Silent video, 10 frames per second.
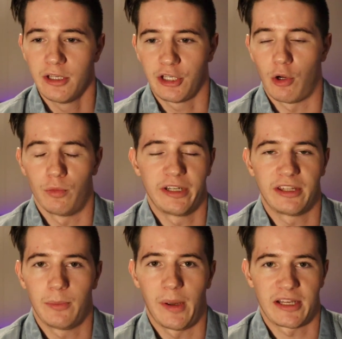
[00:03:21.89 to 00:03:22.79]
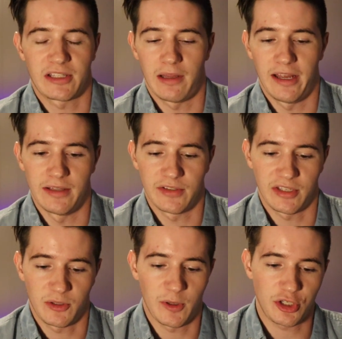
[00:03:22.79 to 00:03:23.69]
You don't need the best lens,
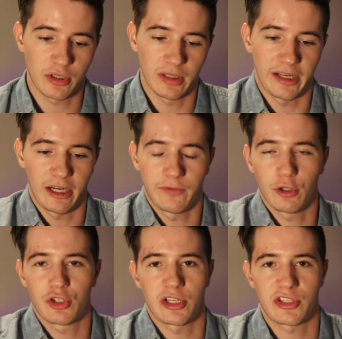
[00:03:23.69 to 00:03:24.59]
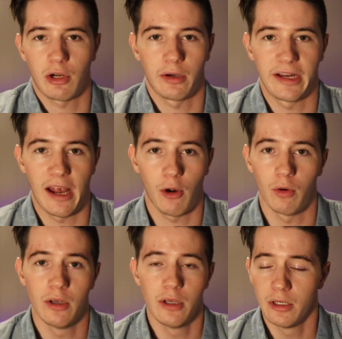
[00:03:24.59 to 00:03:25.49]
especially like if you're just starting
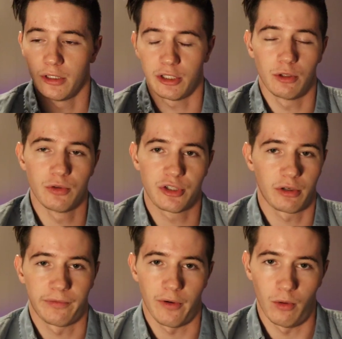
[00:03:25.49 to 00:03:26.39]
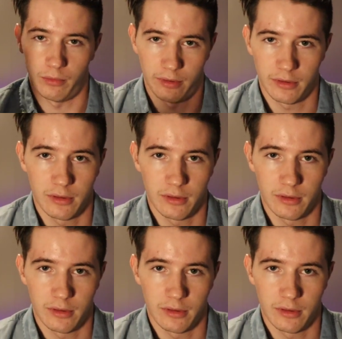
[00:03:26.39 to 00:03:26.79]
out. Use your phone.